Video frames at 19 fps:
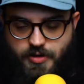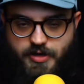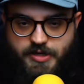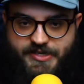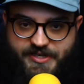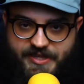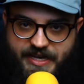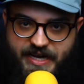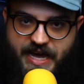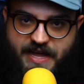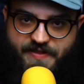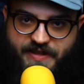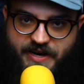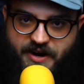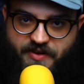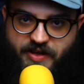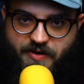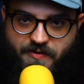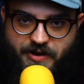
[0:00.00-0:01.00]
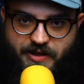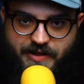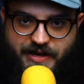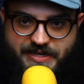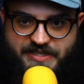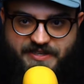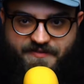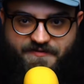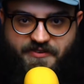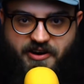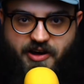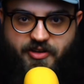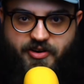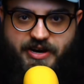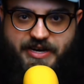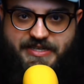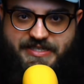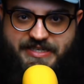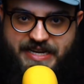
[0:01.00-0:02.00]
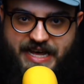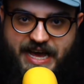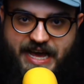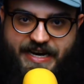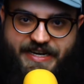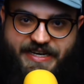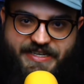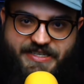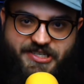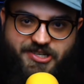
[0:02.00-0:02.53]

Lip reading: So they get there. They realize the father is dead. He's